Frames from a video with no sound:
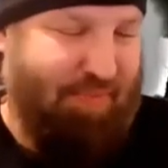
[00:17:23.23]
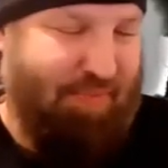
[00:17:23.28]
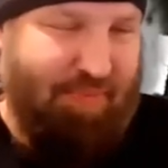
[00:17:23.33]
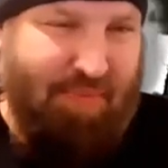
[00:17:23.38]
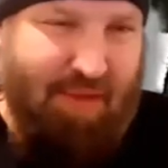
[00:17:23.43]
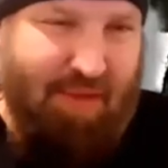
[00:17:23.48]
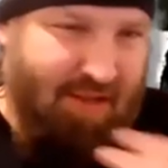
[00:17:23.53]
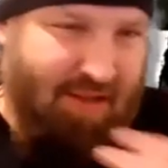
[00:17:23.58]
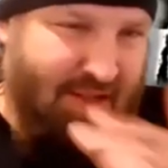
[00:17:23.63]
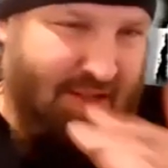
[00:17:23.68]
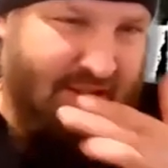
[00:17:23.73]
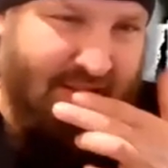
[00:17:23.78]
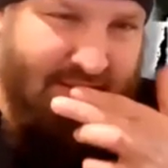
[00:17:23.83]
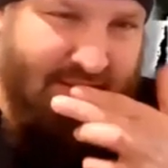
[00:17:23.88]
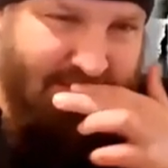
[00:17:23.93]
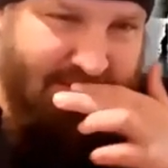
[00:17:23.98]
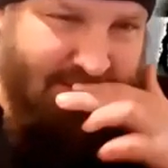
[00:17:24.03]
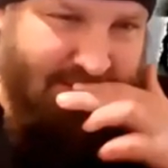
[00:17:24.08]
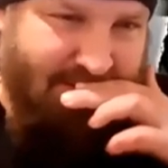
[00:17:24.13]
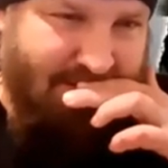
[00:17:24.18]
Me of that.
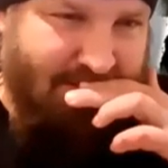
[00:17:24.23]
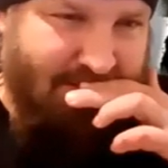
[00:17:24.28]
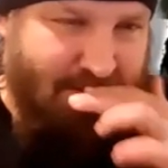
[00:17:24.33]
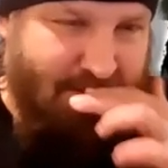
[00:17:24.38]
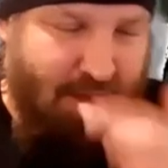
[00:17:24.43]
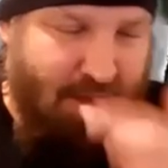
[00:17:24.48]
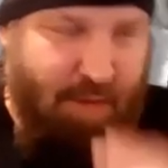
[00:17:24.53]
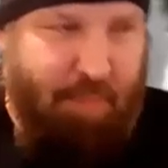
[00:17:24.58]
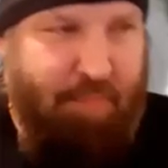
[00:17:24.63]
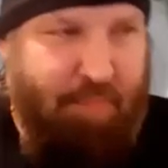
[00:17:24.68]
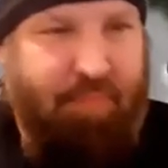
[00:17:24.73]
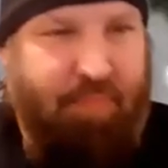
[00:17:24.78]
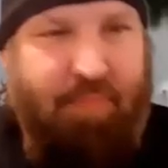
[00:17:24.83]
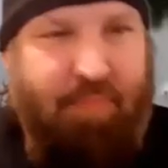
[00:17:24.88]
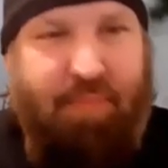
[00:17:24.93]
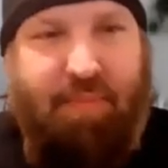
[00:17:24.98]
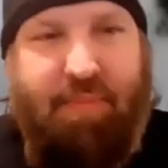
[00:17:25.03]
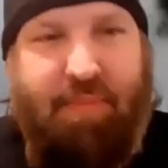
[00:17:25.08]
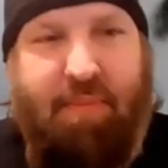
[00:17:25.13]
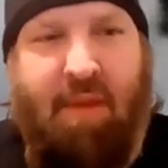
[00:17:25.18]
Yeah, No More
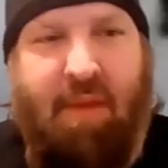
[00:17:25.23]
BS.